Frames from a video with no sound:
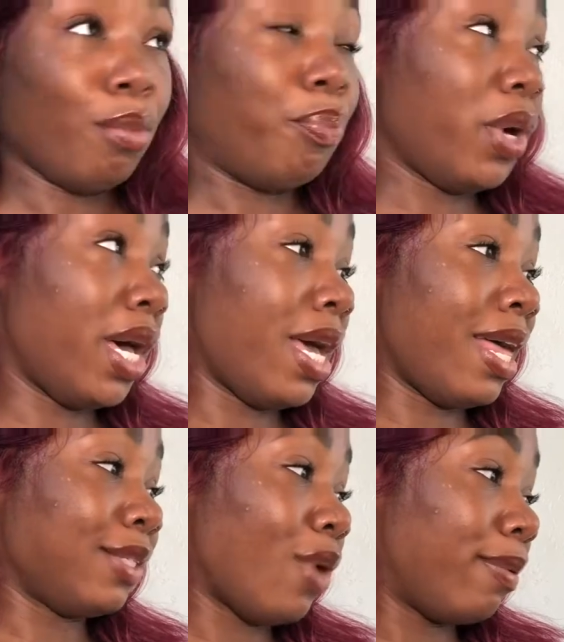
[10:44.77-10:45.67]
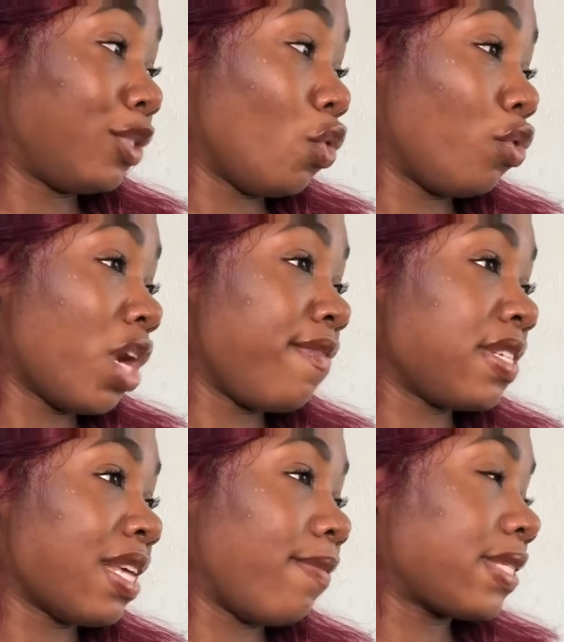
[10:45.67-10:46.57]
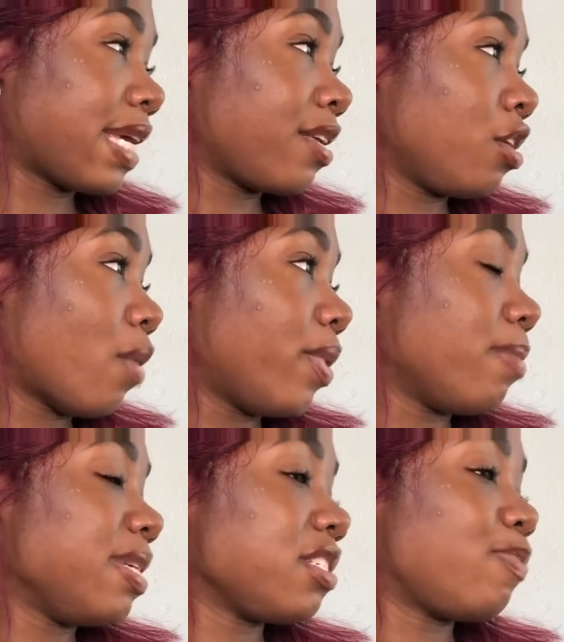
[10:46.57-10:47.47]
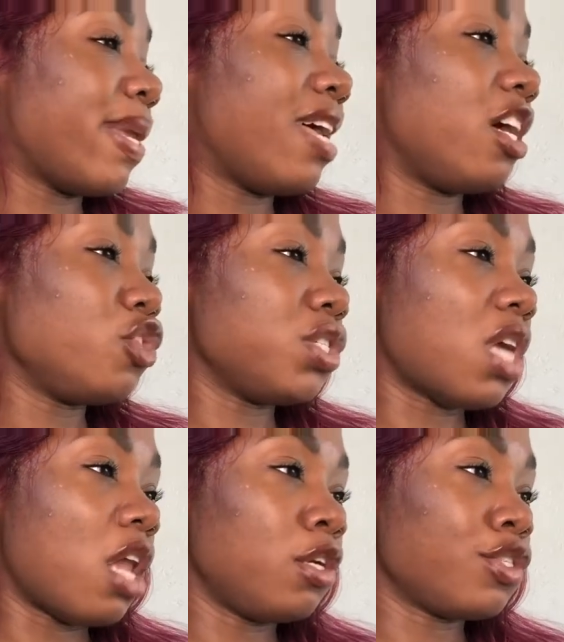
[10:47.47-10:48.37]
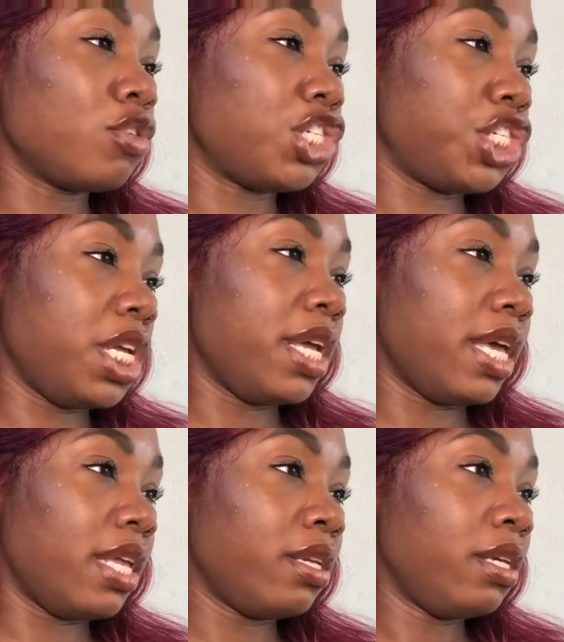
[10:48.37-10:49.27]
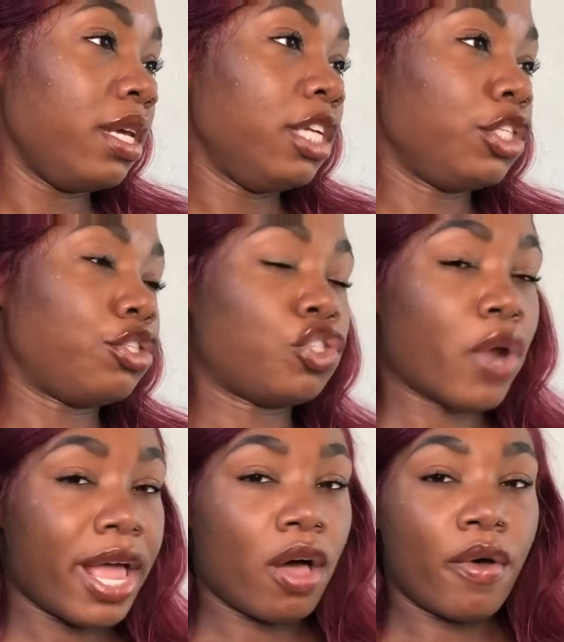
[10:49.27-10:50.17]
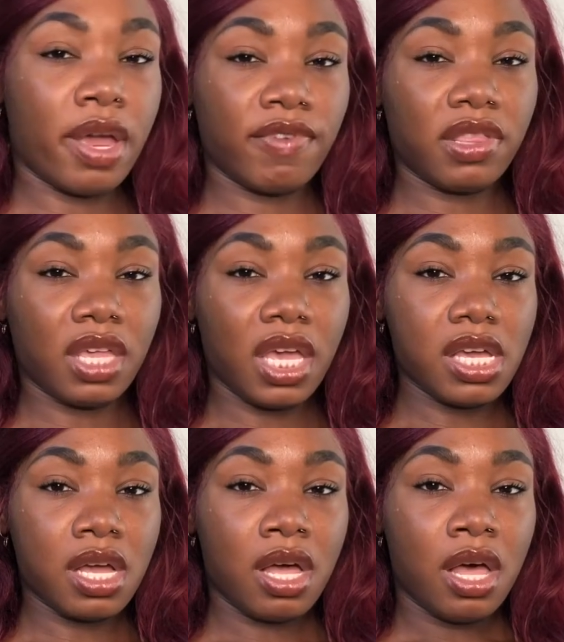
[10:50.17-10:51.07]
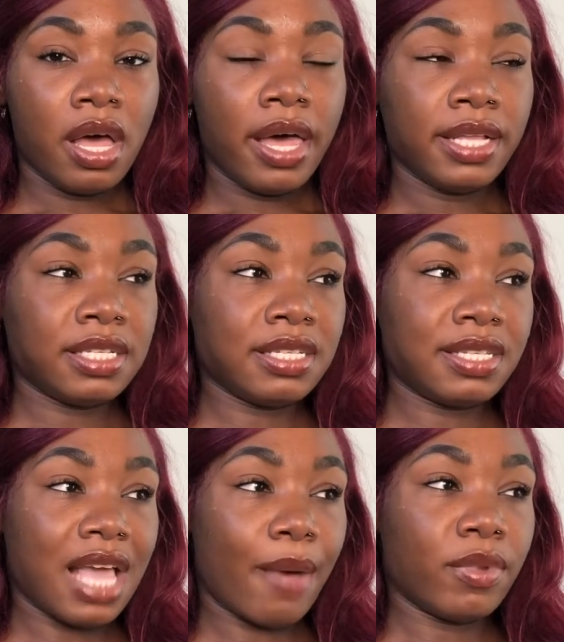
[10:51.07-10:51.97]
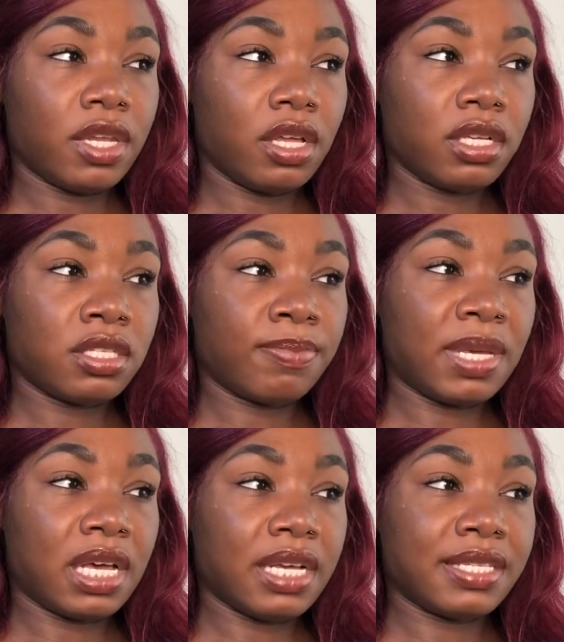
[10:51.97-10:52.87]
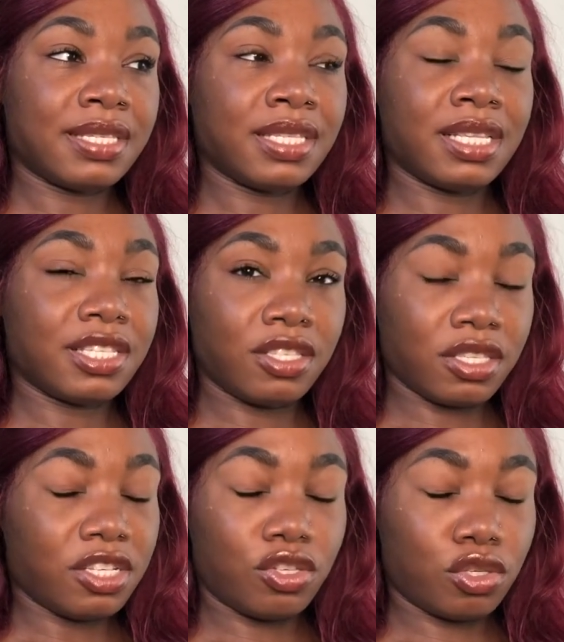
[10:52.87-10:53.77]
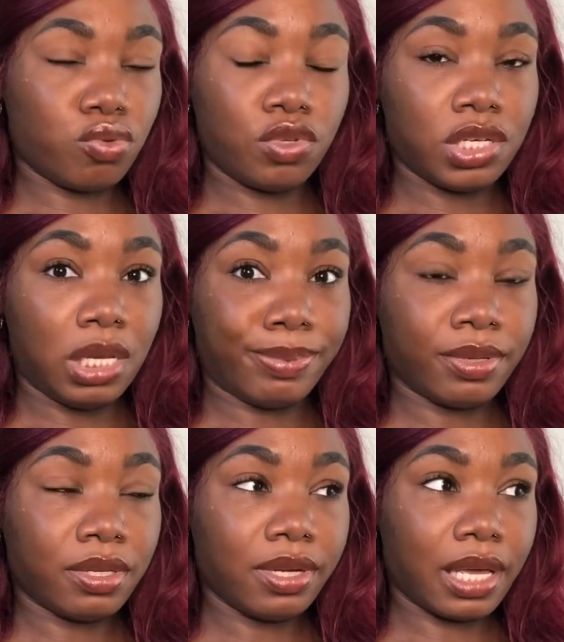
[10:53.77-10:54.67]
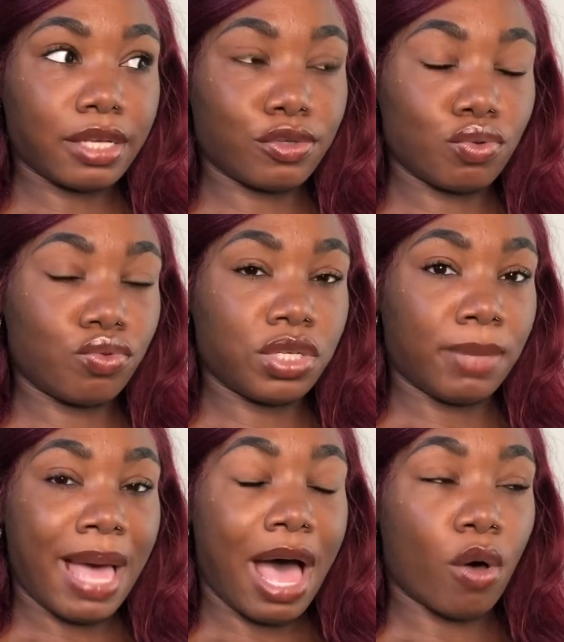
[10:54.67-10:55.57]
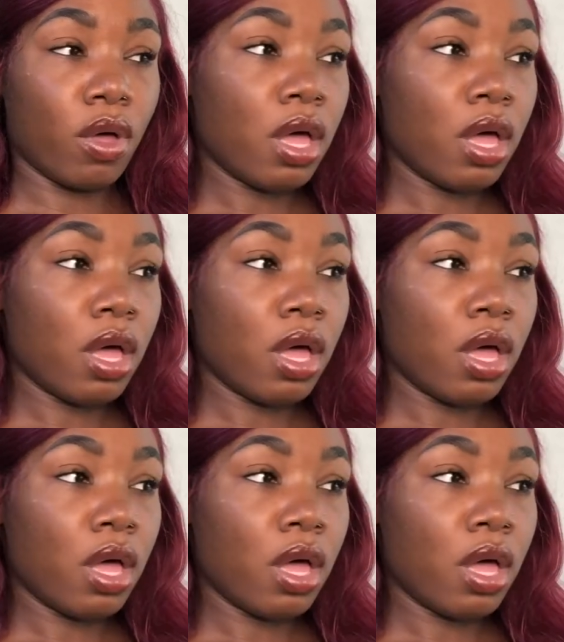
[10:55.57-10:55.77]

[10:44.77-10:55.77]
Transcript: But that's why I was so nervous. I was like, you know what, let me just spend $100 on SheIn just to try out everything, just to see how it looks, because this is too cheap. Like, it's too cheap how.